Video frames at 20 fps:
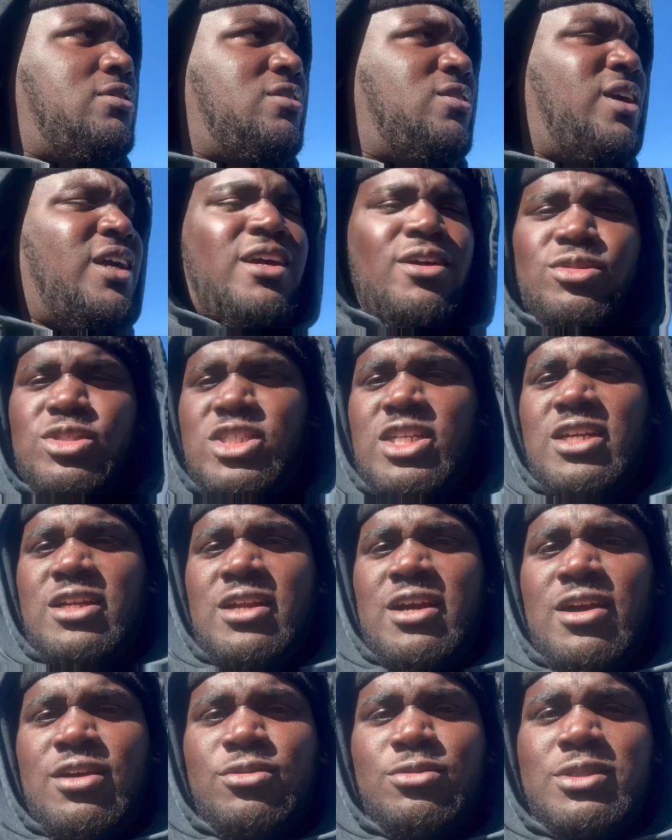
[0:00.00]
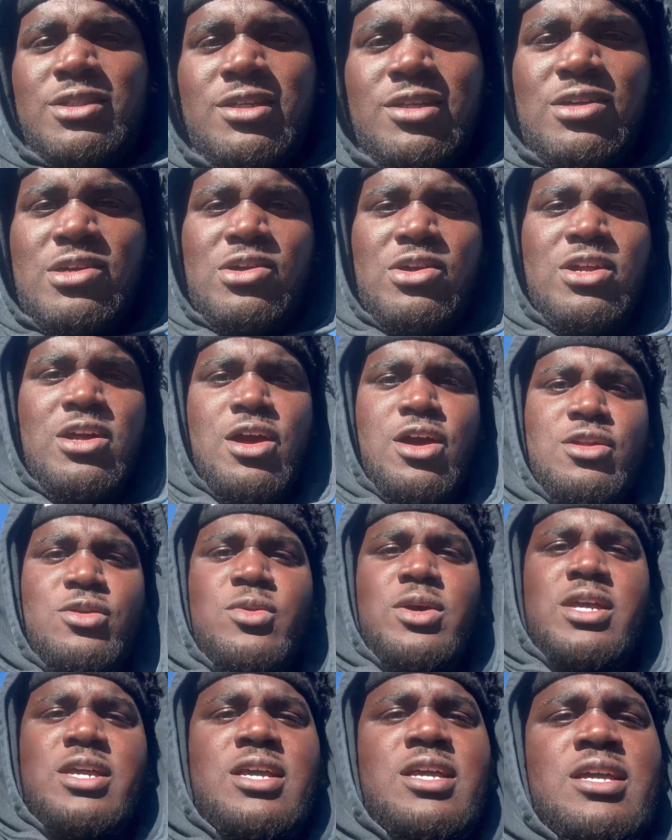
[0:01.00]
We ain't gonna chicken out. We still going all the
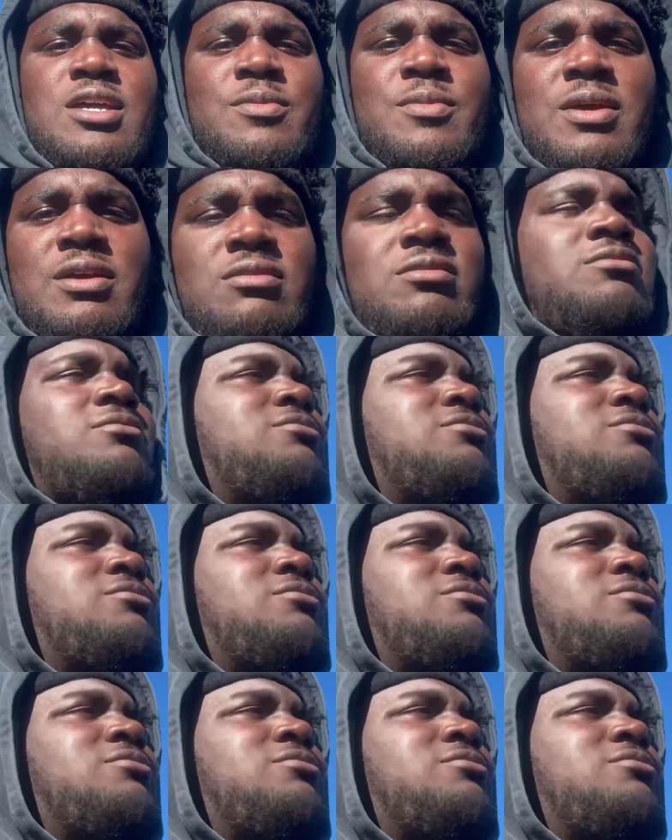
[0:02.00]
way in, man.